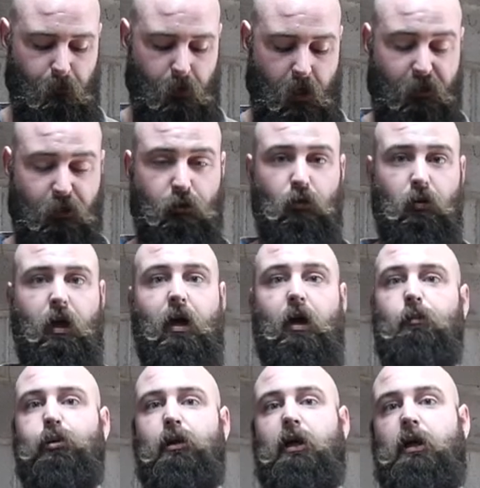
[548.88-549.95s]
I thought I
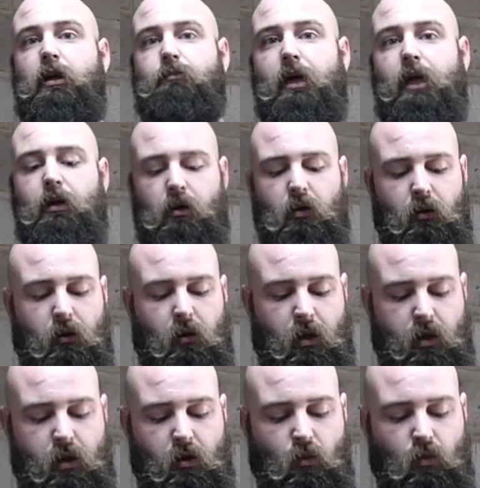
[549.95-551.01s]
had plenty of meat on it,
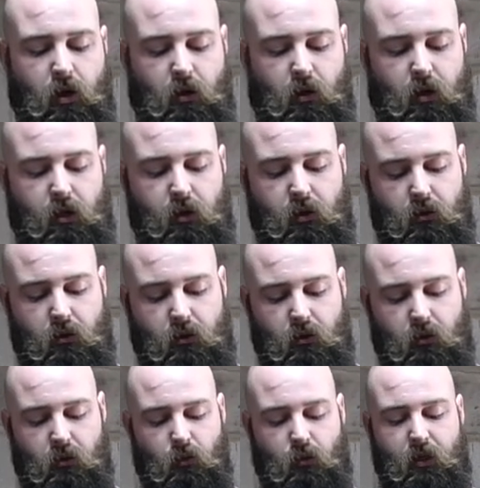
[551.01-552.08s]
and then when I
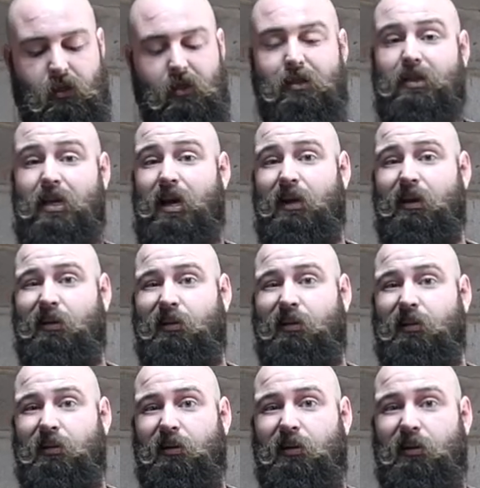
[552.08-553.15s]
went to sand it,
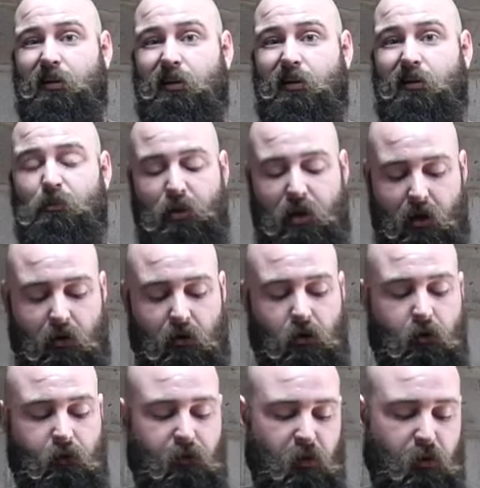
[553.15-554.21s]
pair it
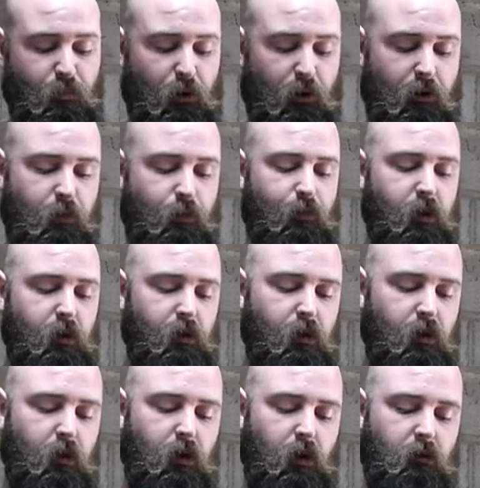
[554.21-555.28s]
off at the bottom,
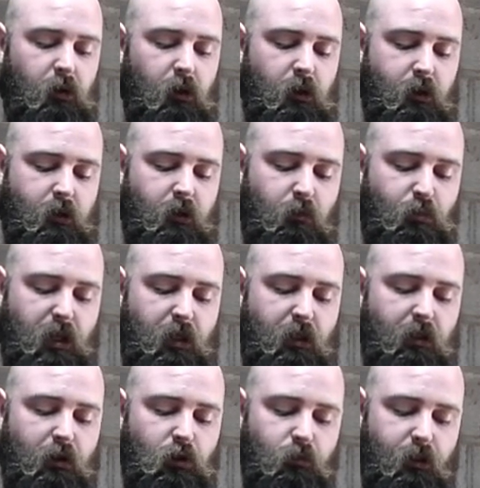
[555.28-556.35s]
I realized I'd been a
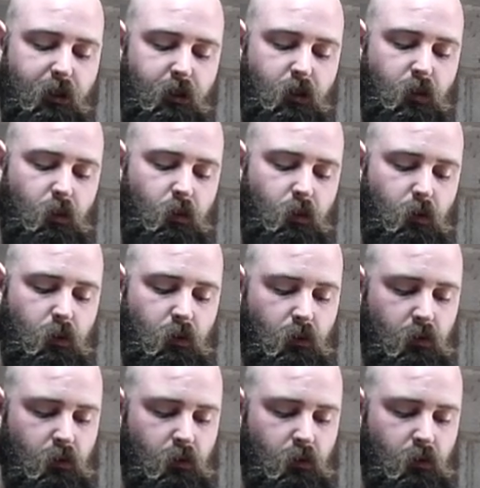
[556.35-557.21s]
little bit too